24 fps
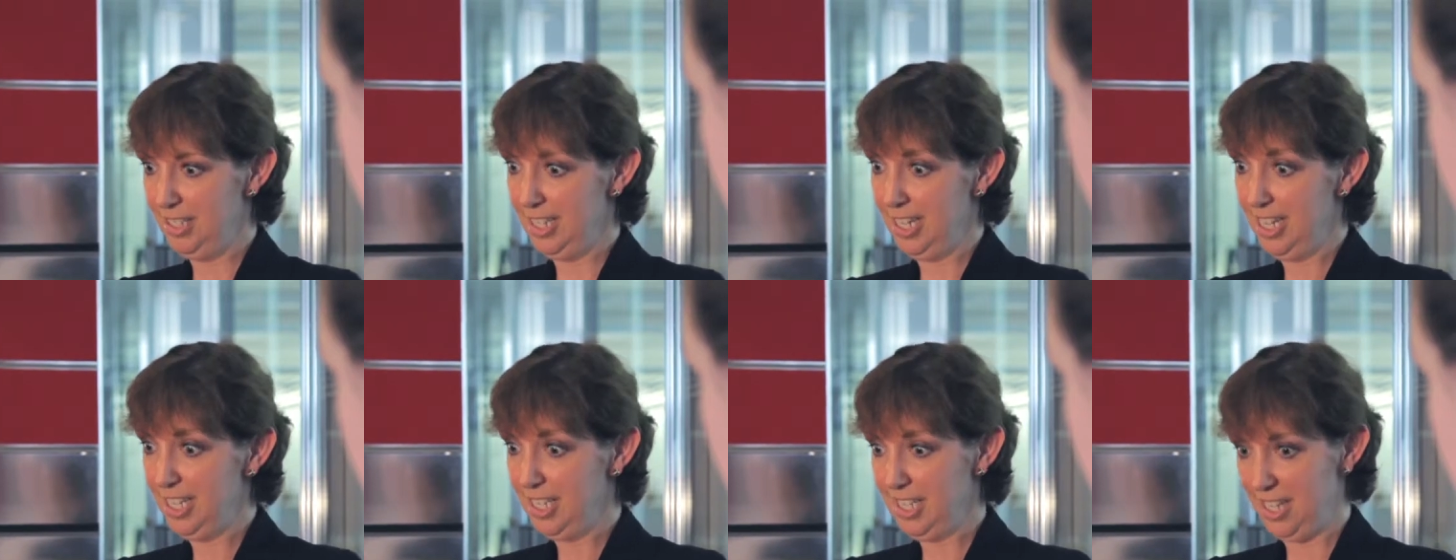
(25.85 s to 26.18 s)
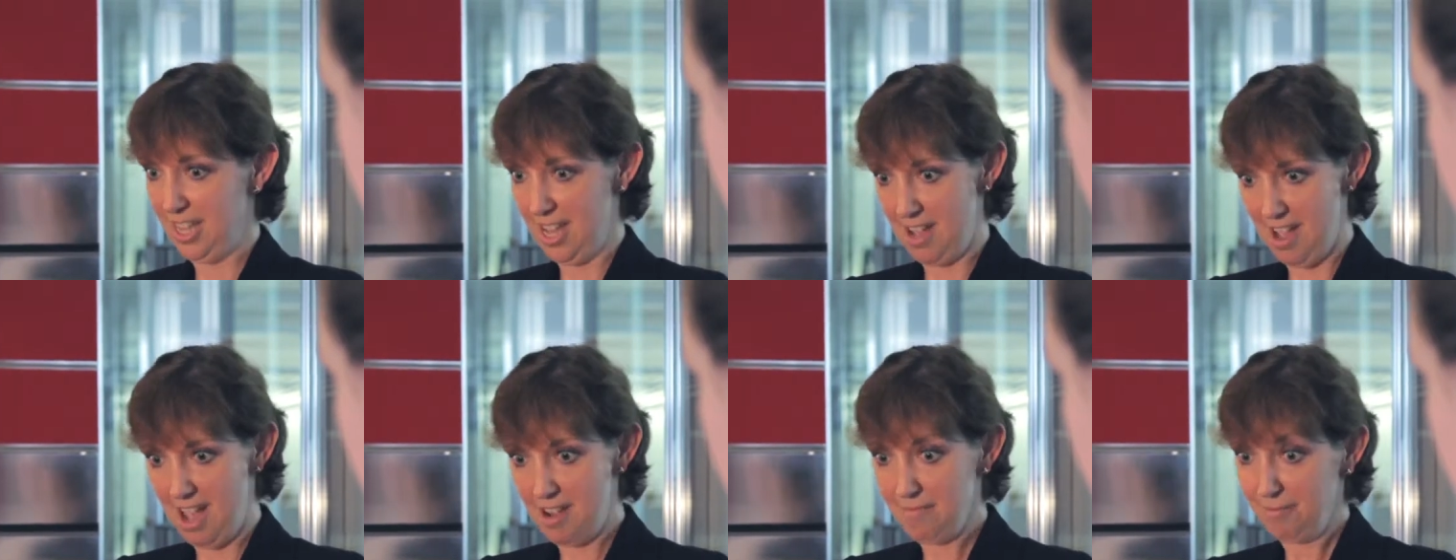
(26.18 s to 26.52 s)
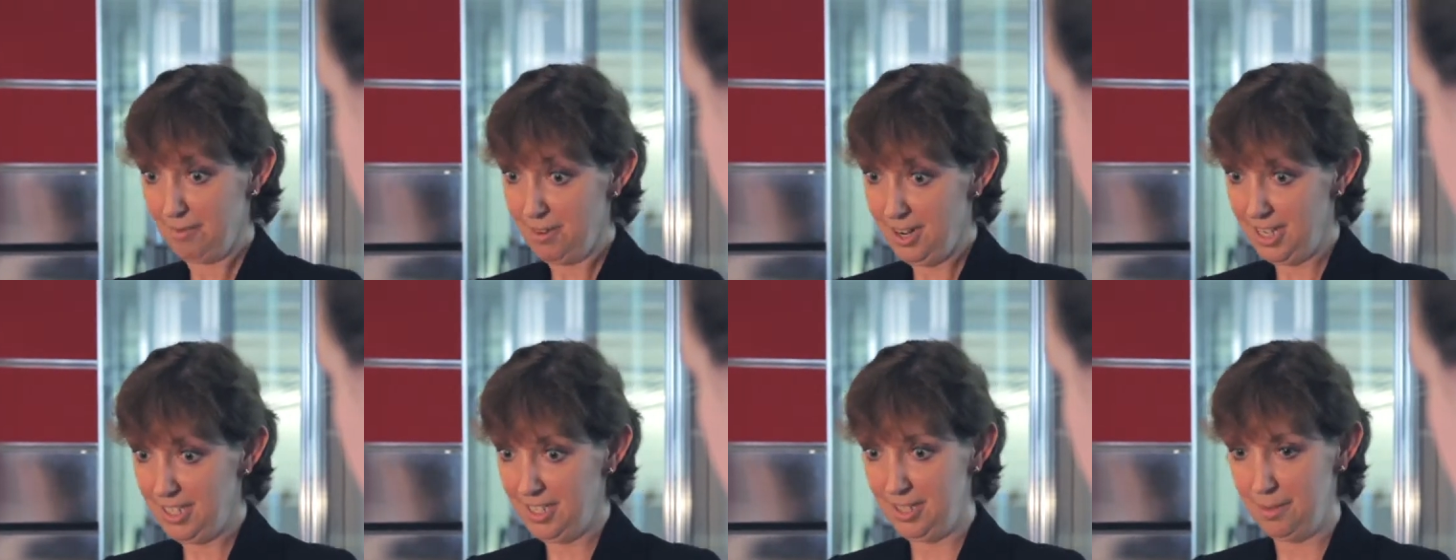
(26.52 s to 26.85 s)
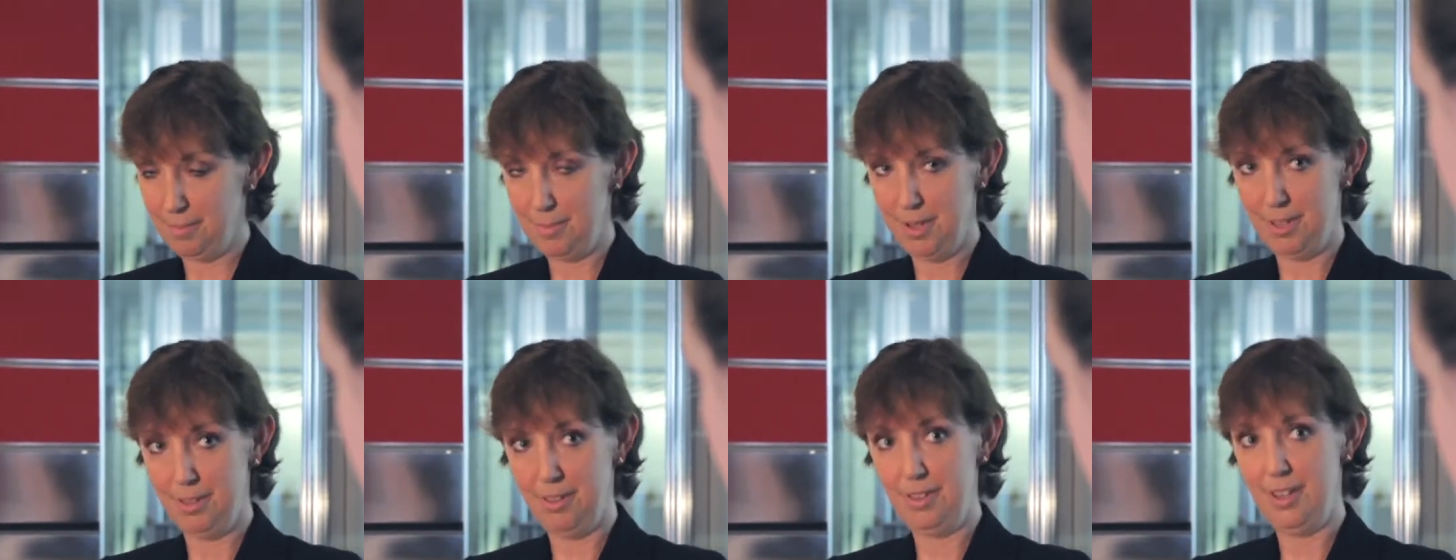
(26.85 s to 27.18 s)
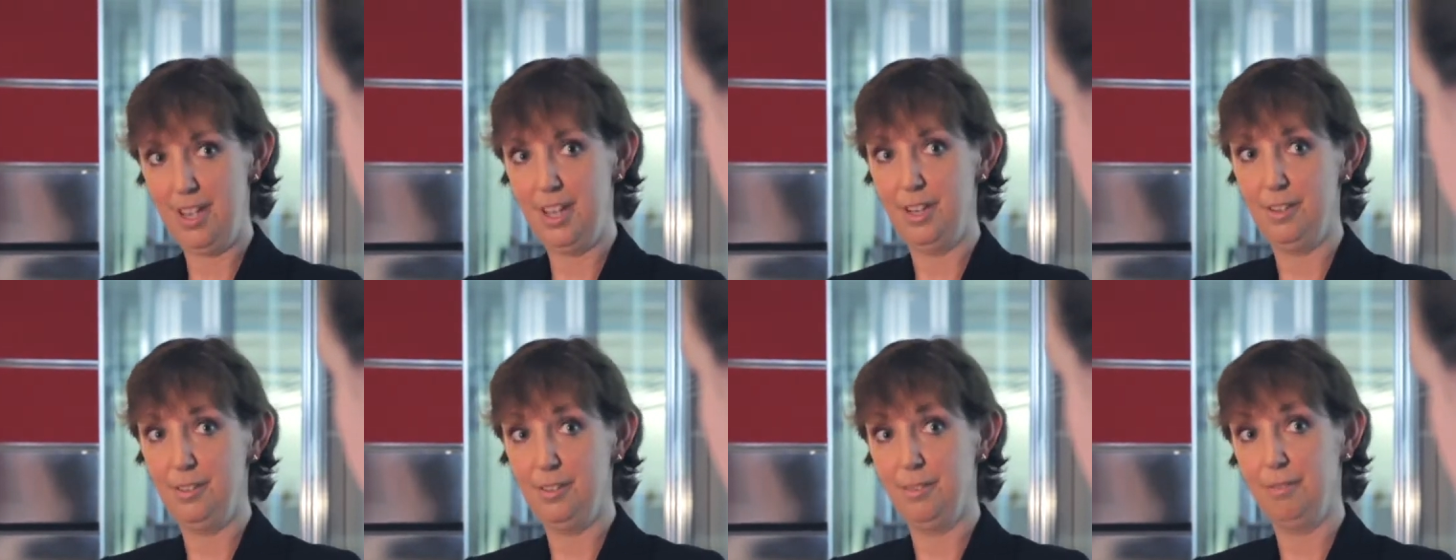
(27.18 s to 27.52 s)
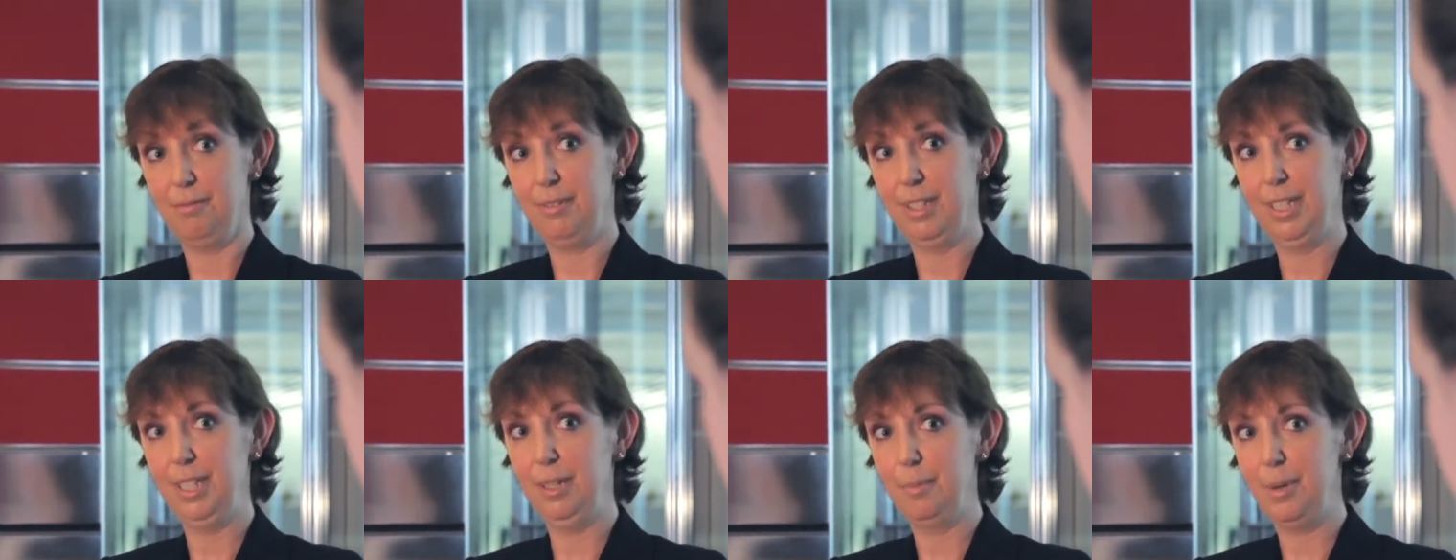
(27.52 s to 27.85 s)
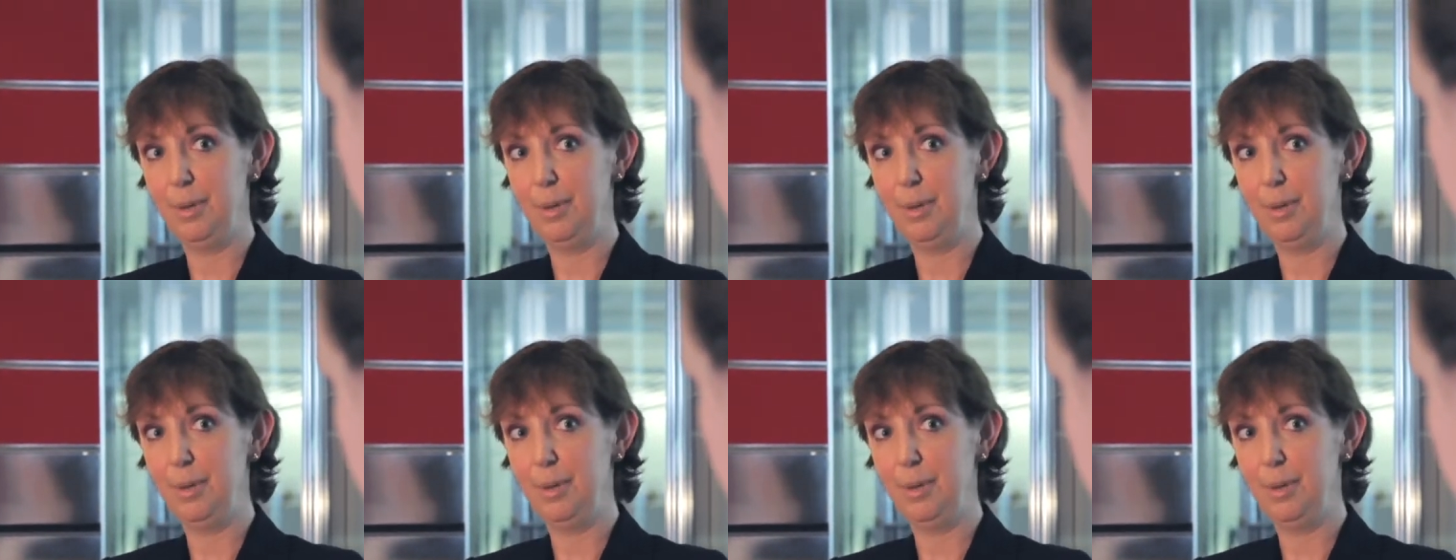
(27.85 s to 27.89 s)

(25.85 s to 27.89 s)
data right at the month end on a regular